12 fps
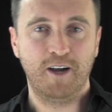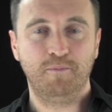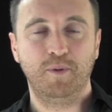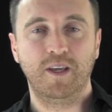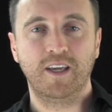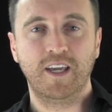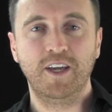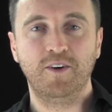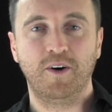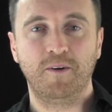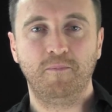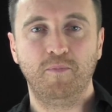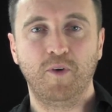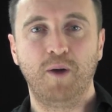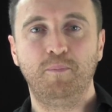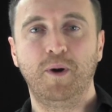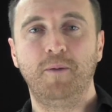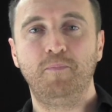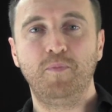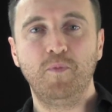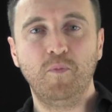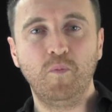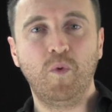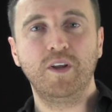aren't being hit on, right? But
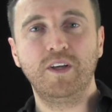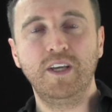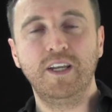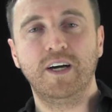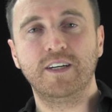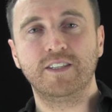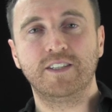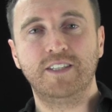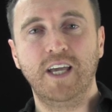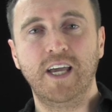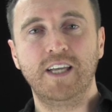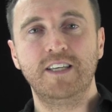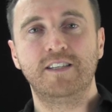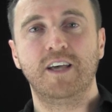what you need to understand